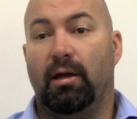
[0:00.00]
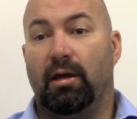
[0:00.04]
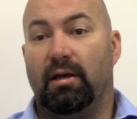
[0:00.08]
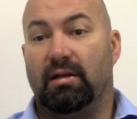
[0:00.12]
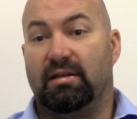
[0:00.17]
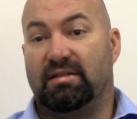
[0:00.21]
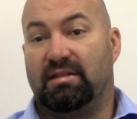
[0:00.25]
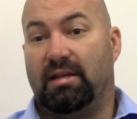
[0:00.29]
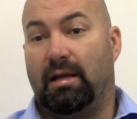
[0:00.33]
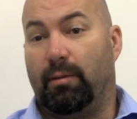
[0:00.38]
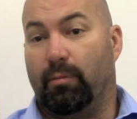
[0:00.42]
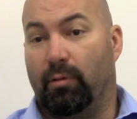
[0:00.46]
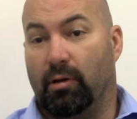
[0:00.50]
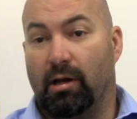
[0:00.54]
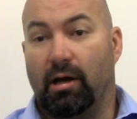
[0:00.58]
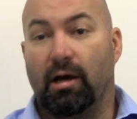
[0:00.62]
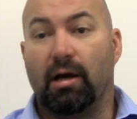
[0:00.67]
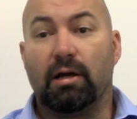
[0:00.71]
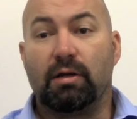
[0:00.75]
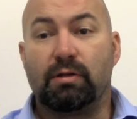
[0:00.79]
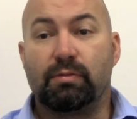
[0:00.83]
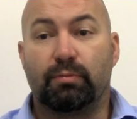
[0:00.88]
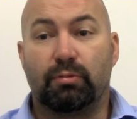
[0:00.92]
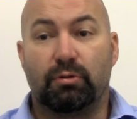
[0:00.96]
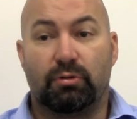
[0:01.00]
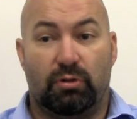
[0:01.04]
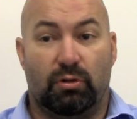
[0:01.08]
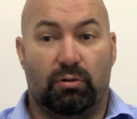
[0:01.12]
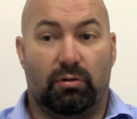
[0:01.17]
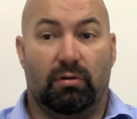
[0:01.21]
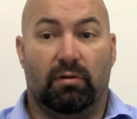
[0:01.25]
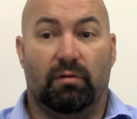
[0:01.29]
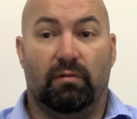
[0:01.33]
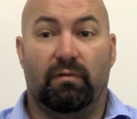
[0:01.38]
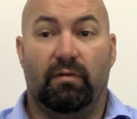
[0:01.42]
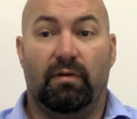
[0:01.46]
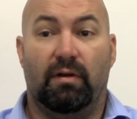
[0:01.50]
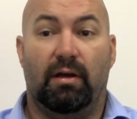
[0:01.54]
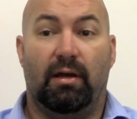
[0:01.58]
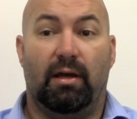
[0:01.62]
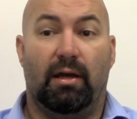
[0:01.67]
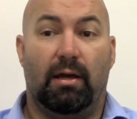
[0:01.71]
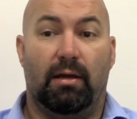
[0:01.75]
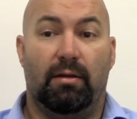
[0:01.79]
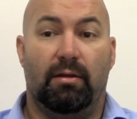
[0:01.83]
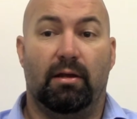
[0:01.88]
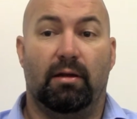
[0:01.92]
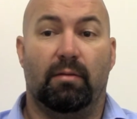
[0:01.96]
stabilize, preserve,
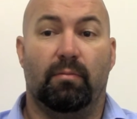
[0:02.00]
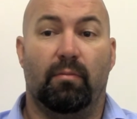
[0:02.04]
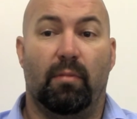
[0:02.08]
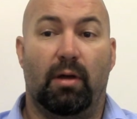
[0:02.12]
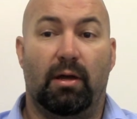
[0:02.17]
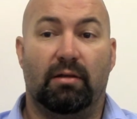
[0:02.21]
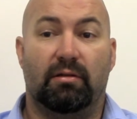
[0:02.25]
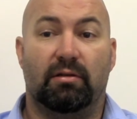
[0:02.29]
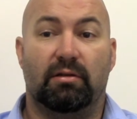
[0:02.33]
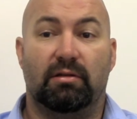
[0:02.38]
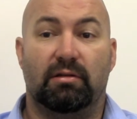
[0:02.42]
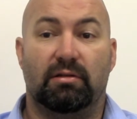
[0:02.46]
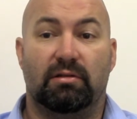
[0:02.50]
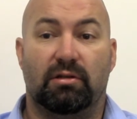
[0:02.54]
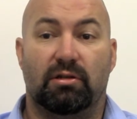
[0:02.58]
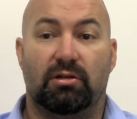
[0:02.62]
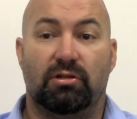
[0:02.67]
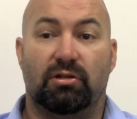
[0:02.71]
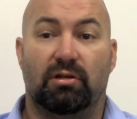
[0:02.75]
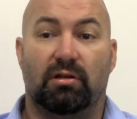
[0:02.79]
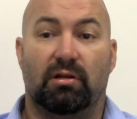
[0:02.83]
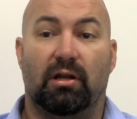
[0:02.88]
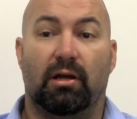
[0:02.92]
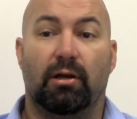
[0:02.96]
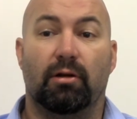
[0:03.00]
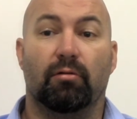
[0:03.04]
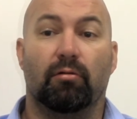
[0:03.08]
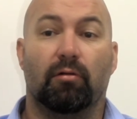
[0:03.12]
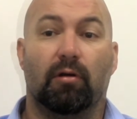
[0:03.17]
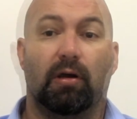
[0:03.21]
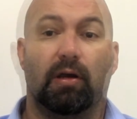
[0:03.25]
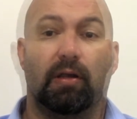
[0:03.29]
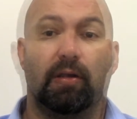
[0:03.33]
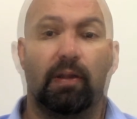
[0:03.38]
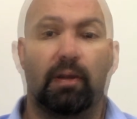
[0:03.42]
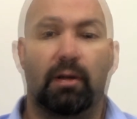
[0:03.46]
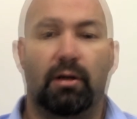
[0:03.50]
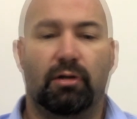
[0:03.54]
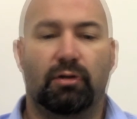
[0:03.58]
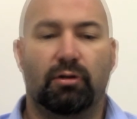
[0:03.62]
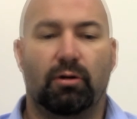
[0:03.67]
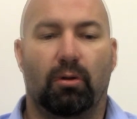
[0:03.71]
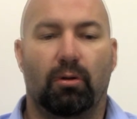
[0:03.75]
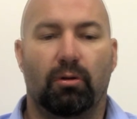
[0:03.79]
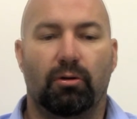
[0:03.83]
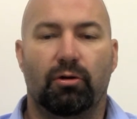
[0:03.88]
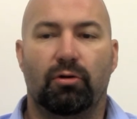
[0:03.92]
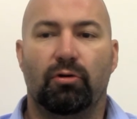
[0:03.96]
and then make the decision later on. And it's
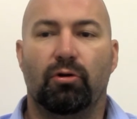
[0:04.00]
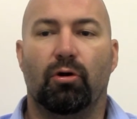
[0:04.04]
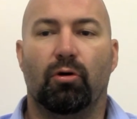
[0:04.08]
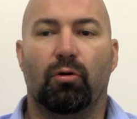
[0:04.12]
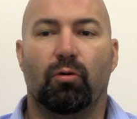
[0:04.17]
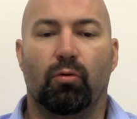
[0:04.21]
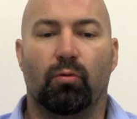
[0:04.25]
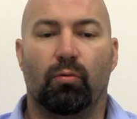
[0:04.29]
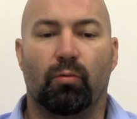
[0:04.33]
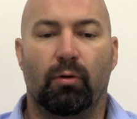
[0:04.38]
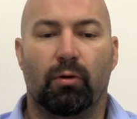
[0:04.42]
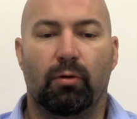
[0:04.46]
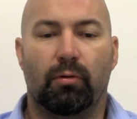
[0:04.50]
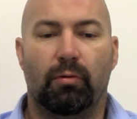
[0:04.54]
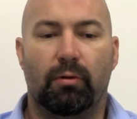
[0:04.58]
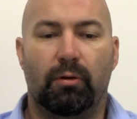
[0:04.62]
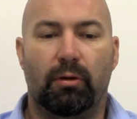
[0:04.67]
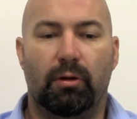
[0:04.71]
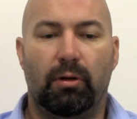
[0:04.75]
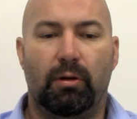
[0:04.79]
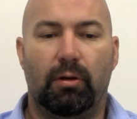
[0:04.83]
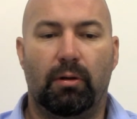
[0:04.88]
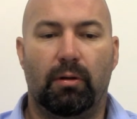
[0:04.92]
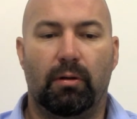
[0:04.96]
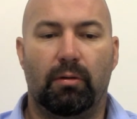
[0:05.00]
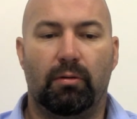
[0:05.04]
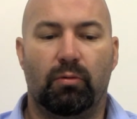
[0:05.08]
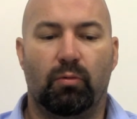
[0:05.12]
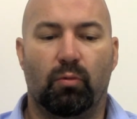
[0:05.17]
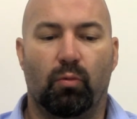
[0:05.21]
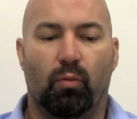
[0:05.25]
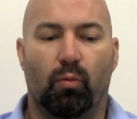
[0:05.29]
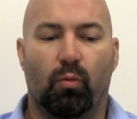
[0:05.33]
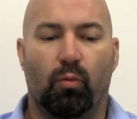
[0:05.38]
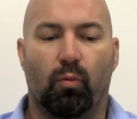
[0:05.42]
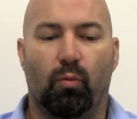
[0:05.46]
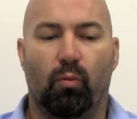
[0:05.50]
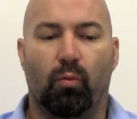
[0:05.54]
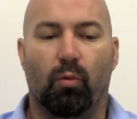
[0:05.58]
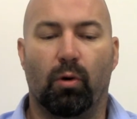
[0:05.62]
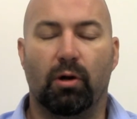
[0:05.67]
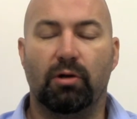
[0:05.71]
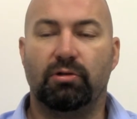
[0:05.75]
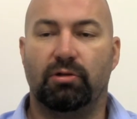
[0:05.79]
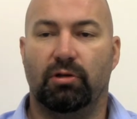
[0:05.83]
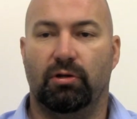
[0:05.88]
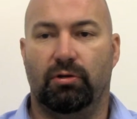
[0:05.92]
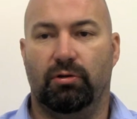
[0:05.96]
hard to know
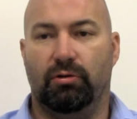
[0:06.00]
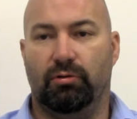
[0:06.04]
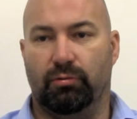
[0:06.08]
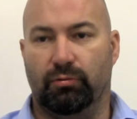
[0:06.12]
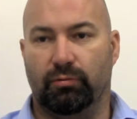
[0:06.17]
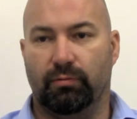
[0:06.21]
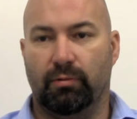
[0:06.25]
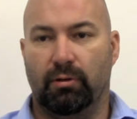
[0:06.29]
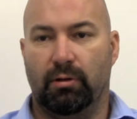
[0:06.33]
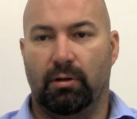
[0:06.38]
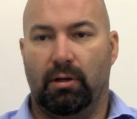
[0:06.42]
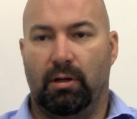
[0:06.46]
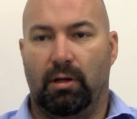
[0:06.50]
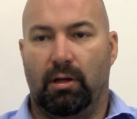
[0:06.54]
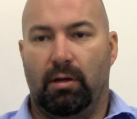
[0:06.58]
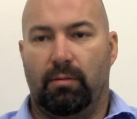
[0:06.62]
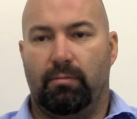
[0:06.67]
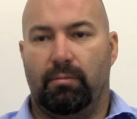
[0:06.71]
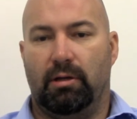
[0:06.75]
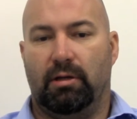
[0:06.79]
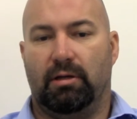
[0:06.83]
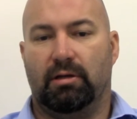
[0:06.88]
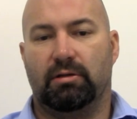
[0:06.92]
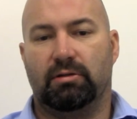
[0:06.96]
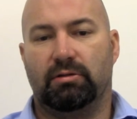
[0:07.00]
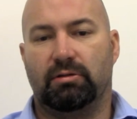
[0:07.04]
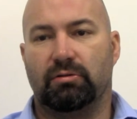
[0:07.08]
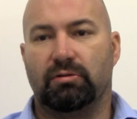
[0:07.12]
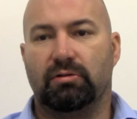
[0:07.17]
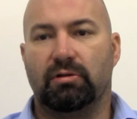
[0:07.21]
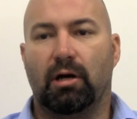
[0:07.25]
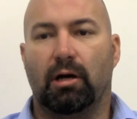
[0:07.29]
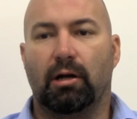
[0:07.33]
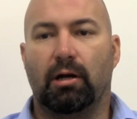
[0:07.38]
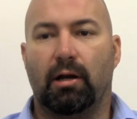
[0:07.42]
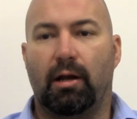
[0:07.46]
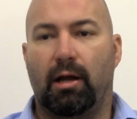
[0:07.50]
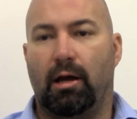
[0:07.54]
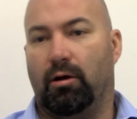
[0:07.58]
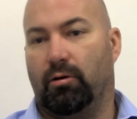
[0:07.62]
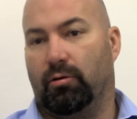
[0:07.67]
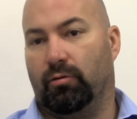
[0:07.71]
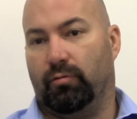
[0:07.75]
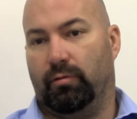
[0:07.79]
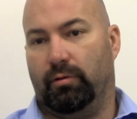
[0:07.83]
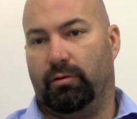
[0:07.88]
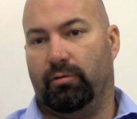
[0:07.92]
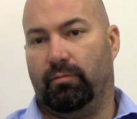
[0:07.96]
what to do because there's not an
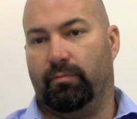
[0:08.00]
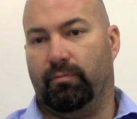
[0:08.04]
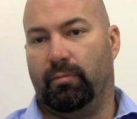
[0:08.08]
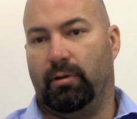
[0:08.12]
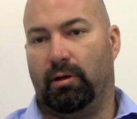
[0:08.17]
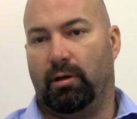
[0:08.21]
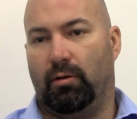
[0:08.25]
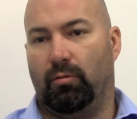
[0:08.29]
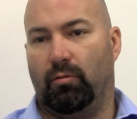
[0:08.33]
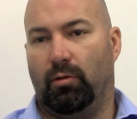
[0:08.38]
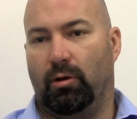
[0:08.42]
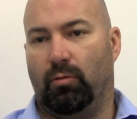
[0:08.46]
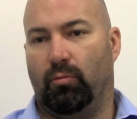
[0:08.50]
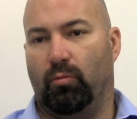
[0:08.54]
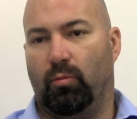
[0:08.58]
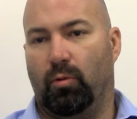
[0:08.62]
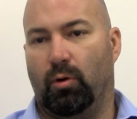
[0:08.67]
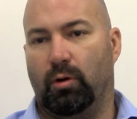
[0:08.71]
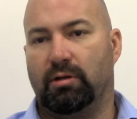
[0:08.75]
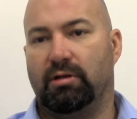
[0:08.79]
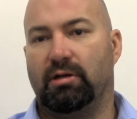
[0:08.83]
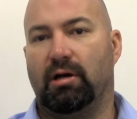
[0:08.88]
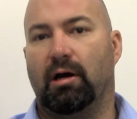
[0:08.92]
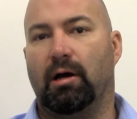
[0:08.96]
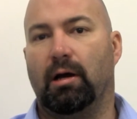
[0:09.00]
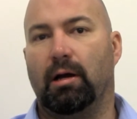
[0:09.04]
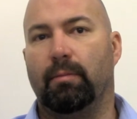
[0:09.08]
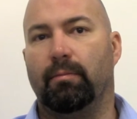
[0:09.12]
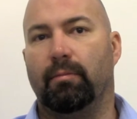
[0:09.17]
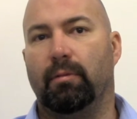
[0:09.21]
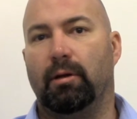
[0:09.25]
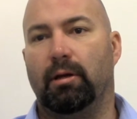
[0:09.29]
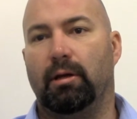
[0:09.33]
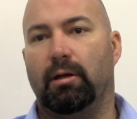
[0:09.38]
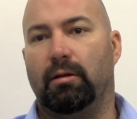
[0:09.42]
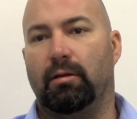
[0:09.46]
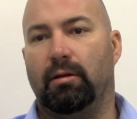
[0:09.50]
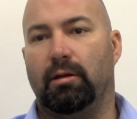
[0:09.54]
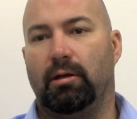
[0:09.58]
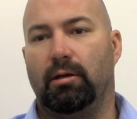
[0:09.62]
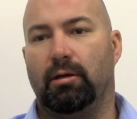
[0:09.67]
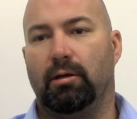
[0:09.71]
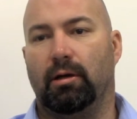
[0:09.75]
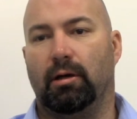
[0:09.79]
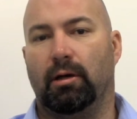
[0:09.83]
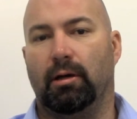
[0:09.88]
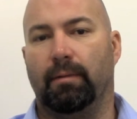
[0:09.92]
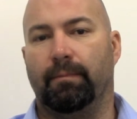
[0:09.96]
algorithm. At, at one time in
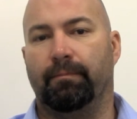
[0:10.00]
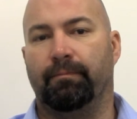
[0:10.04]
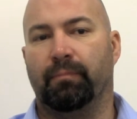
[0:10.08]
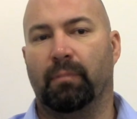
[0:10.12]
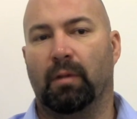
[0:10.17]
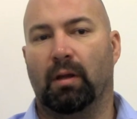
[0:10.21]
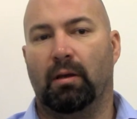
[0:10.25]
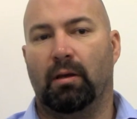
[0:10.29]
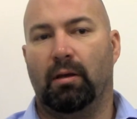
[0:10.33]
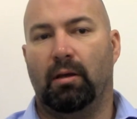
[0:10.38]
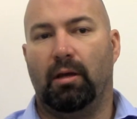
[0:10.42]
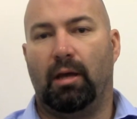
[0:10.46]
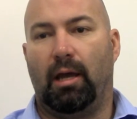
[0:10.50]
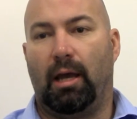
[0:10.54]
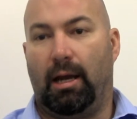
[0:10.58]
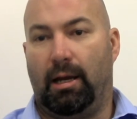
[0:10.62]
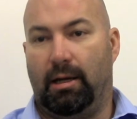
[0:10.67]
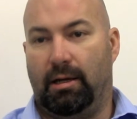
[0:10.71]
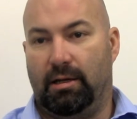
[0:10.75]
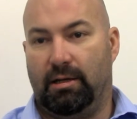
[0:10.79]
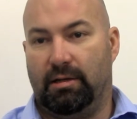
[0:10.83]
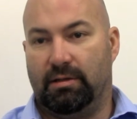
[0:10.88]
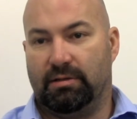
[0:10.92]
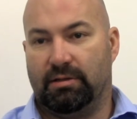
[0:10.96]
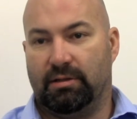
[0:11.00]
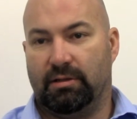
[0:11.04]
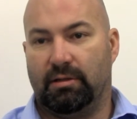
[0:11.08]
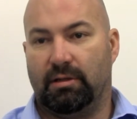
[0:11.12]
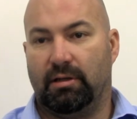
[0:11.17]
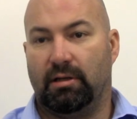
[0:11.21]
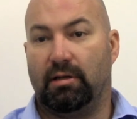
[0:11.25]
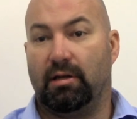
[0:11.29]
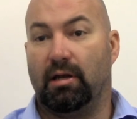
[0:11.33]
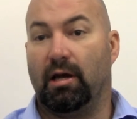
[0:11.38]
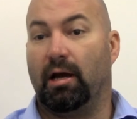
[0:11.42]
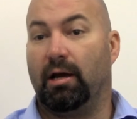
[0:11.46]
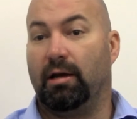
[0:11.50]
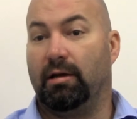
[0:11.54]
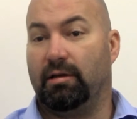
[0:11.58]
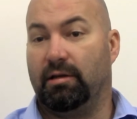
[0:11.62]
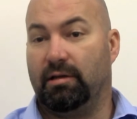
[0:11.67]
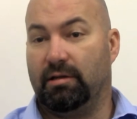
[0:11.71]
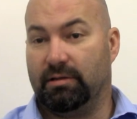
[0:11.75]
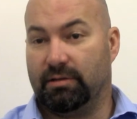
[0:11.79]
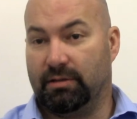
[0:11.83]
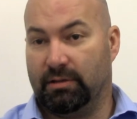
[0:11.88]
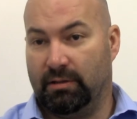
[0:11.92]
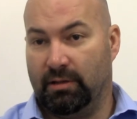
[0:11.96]
the um, 80s and
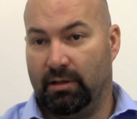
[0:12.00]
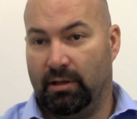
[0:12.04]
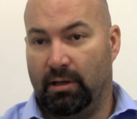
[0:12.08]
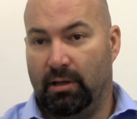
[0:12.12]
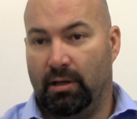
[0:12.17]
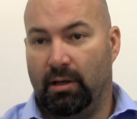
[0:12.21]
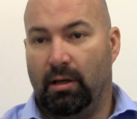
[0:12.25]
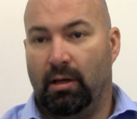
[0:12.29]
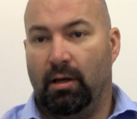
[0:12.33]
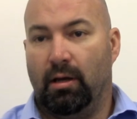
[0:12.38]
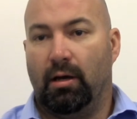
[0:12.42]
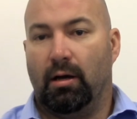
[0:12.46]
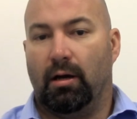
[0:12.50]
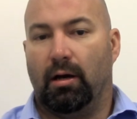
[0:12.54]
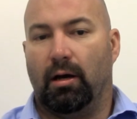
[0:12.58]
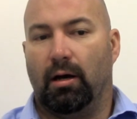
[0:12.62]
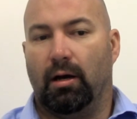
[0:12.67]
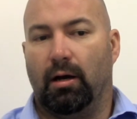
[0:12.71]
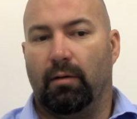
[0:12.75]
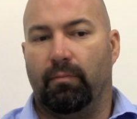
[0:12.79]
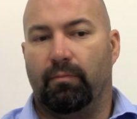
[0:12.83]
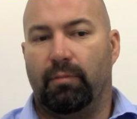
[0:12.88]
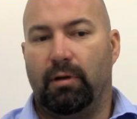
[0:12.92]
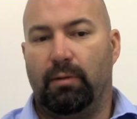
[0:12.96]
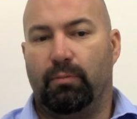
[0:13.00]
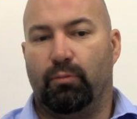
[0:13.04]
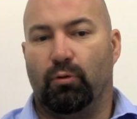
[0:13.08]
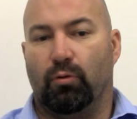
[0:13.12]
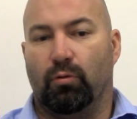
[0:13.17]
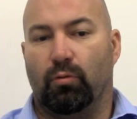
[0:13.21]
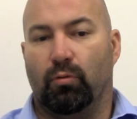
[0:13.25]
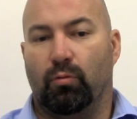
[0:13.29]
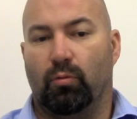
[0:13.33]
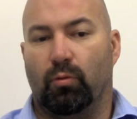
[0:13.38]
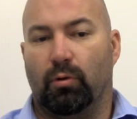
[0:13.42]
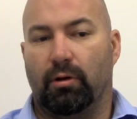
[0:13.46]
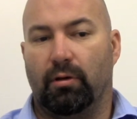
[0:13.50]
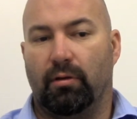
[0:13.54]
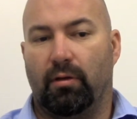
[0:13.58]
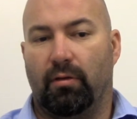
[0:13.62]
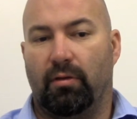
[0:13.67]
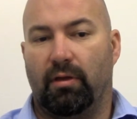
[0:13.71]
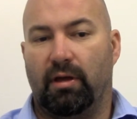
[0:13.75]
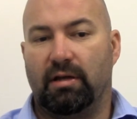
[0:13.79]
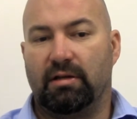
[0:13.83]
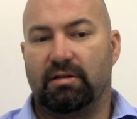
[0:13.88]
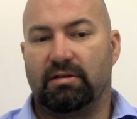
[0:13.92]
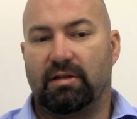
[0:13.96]
90s, uh, people, one of the
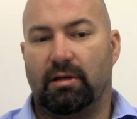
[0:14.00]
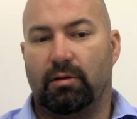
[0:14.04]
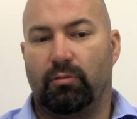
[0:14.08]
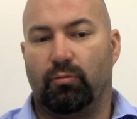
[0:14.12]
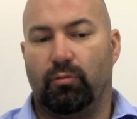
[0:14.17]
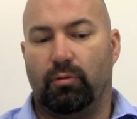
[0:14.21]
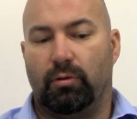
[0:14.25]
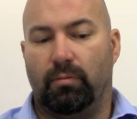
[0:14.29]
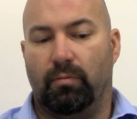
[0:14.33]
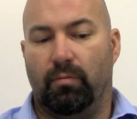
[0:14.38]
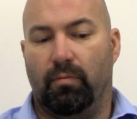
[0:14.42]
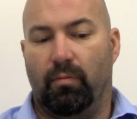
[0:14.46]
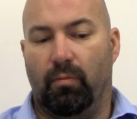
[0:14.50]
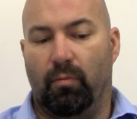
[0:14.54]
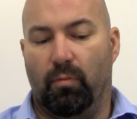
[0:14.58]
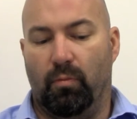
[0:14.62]
things that would,